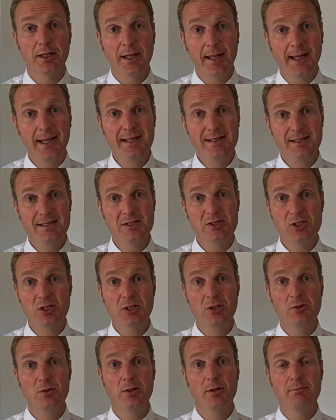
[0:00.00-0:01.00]

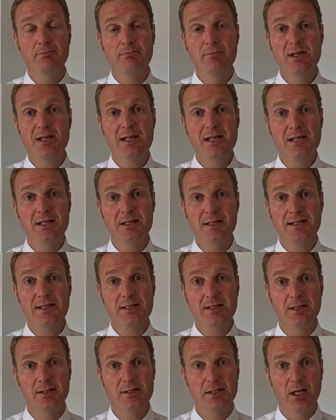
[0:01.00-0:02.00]
82 million
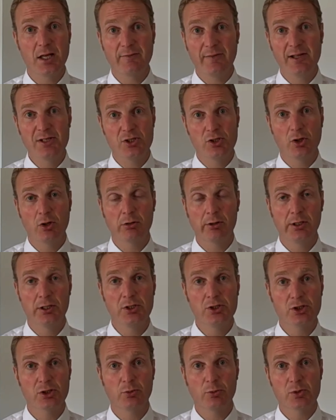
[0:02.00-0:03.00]
litres of Agent
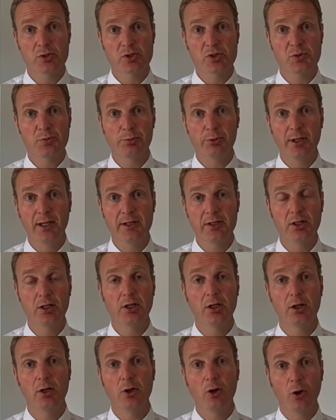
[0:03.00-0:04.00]
Orange was spread
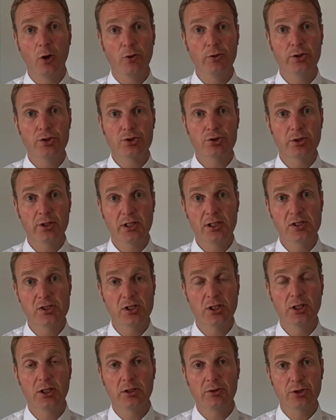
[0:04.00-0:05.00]
on the trees
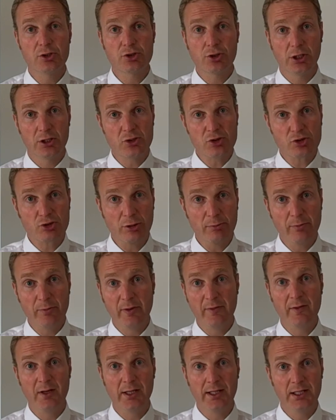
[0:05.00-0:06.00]
to try and strip them of
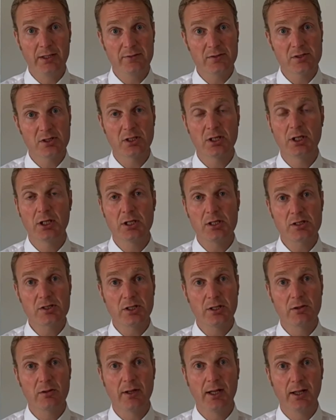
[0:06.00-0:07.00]
the leaves
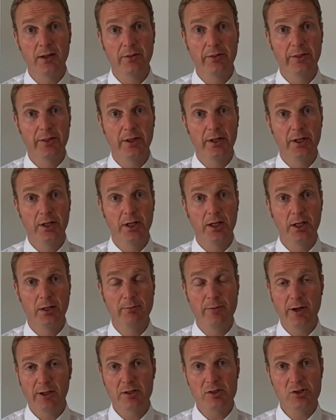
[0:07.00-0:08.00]
so that the
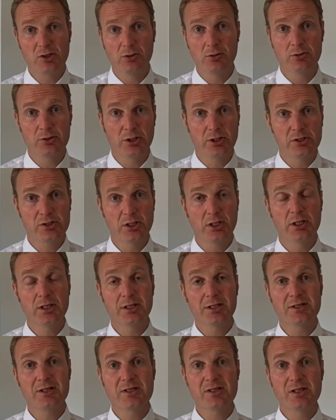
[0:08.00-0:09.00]
American soldiers
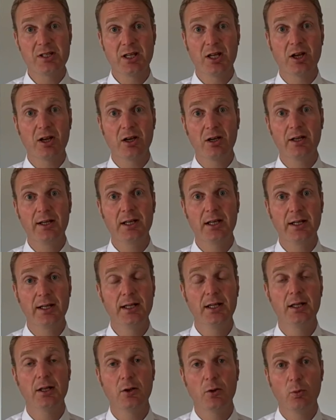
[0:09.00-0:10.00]
could see clearly
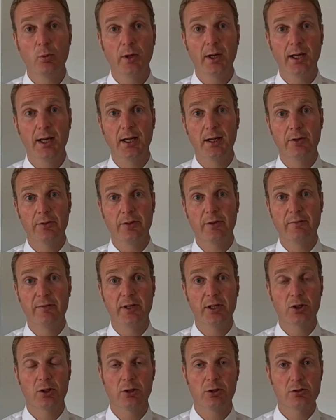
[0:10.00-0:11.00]
where the
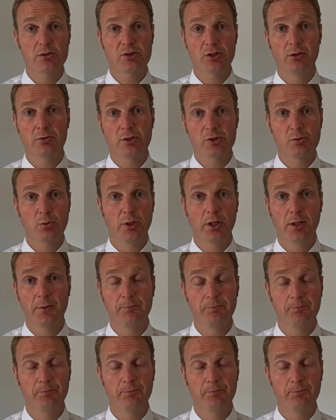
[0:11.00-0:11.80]
Vietcong soldiers were.